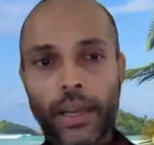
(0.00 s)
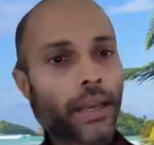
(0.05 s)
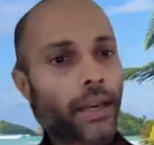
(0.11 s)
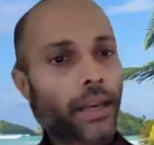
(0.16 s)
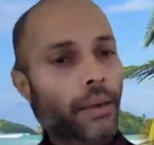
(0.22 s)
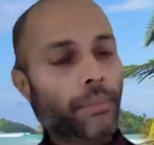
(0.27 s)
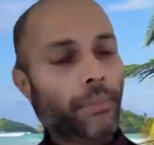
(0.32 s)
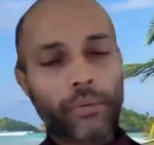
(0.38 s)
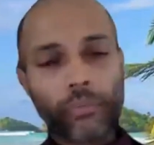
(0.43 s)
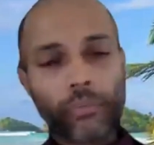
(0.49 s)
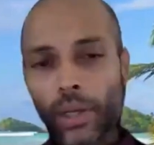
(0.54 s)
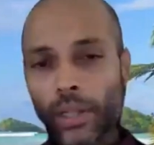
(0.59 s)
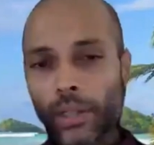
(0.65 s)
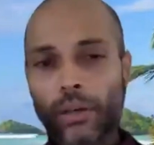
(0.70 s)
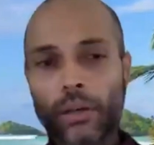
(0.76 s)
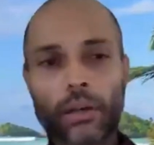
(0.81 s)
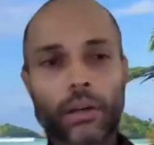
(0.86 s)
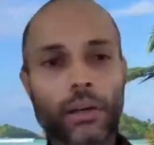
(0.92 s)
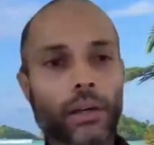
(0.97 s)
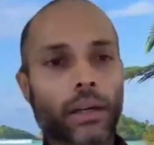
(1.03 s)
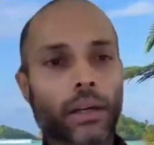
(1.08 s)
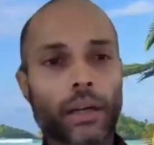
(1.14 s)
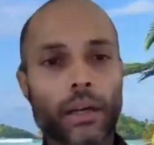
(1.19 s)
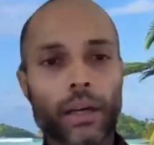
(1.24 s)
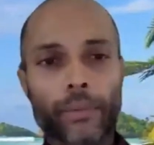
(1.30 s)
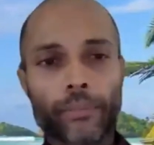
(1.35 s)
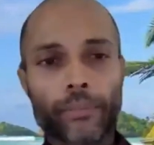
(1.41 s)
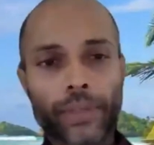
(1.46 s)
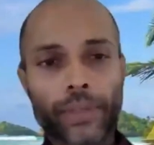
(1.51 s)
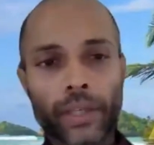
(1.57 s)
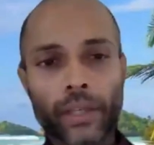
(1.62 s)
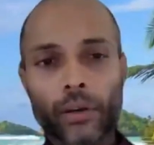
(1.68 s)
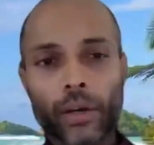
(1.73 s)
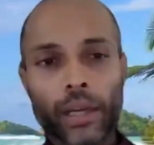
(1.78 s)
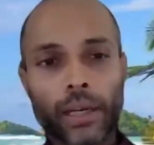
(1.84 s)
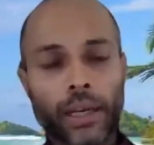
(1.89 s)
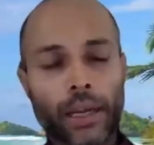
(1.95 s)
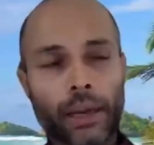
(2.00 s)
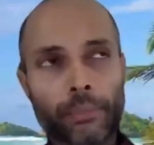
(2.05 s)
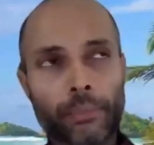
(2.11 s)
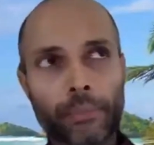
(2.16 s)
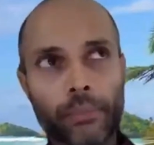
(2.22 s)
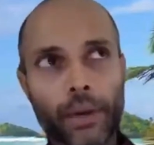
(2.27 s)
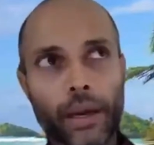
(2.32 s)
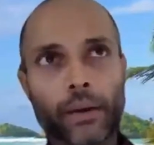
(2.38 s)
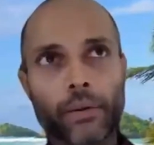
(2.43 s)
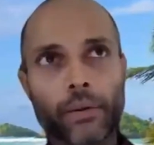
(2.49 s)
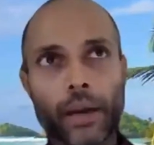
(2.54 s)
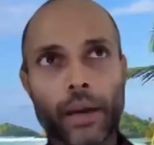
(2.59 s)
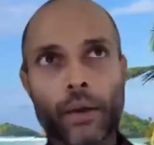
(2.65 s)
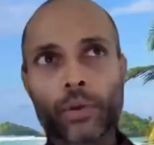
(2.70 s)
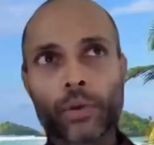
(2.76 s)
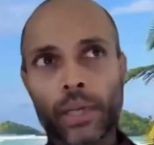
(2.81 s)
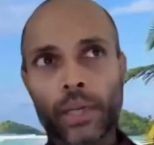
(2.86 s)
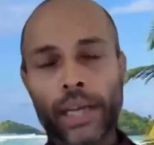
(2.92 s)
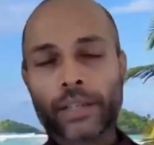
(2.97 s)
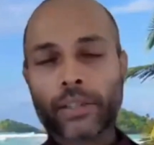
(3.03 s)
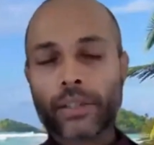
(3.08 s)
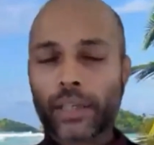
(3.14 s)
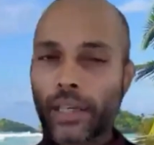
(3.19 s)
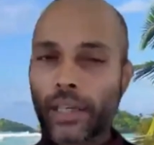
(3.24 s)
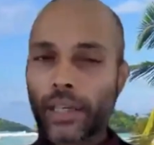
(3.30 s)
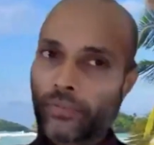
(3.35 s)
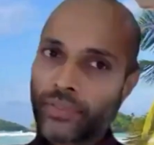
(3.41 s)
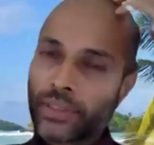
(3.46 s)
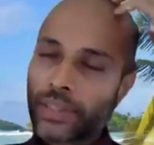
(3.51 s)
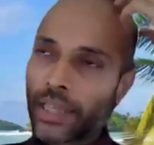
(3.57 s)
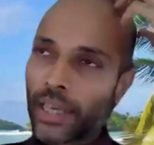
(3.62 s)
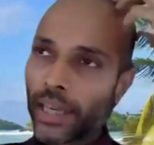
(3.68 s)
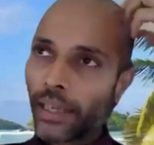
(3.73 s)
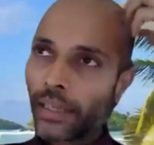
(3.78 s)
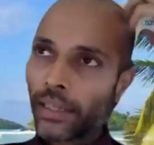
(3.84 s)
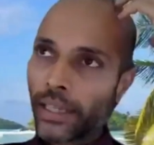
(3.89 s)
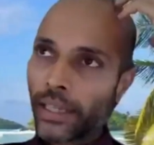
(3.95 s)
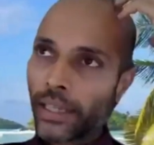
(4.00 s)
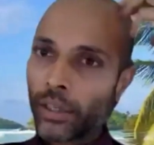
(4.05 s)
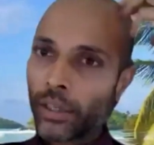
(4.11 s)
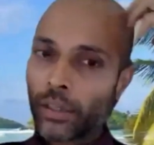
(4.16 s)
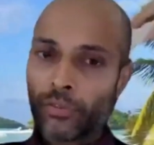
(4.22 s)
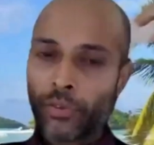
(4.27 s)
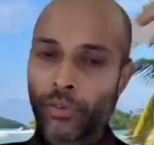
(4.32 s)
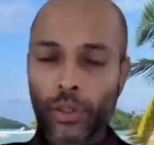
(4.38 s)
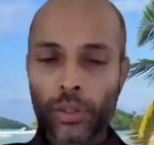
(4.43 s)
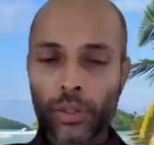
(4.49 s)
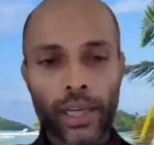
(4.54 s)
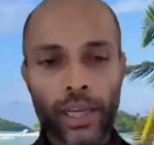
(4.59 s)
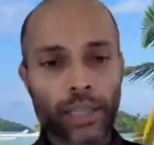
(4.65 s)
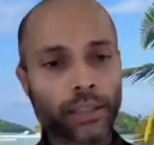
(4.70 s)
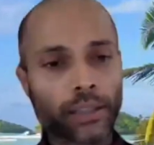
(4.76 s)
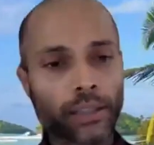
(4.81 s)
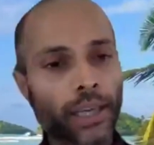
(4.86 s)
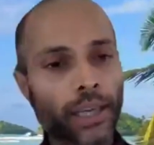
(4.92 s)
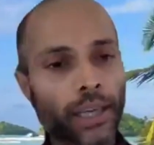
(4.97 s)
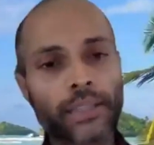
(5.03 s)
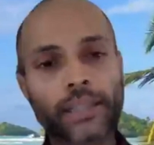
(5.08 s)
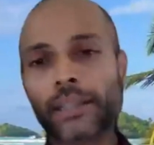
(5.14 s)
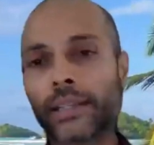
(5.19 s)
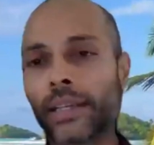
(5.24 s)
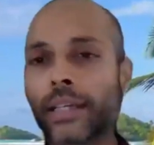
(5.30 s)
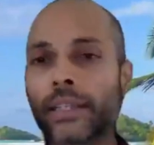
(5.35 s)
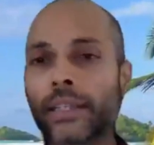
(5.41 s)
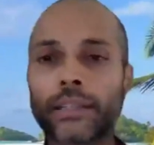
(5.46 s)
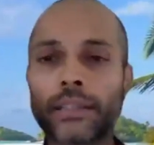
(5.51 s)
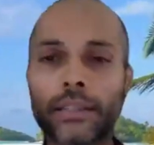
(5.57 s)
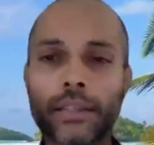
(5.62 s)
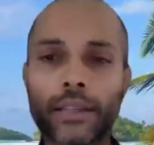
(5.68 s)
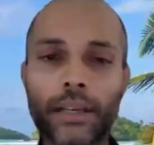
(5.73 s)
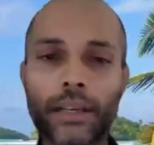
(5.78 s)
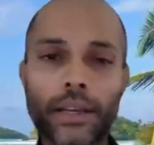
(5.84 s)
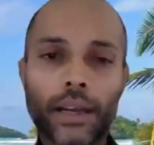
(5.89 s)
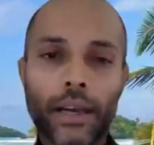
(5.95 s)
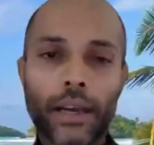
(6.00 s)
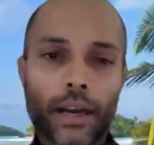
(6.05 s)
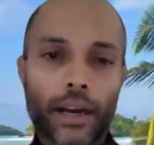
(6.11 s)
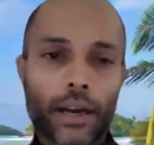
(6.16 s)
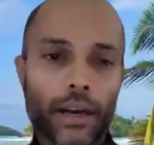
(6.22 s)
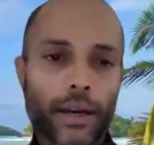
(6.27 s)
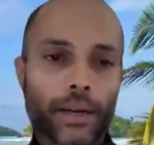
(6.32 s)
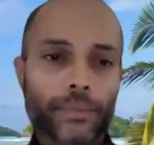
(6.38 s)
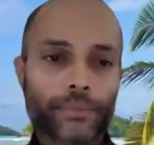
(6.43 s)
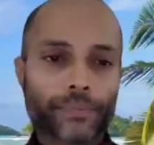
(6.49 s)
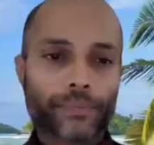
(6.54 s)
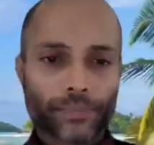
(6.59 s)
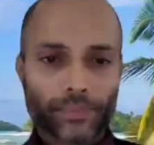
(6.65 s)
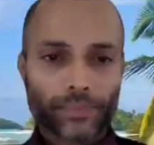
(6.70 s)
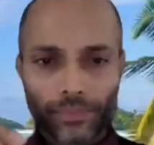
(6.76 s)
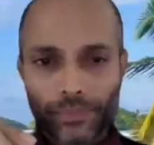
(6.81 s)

And I mean, whether I would like to kind of say, like, if you look at the 1990 um,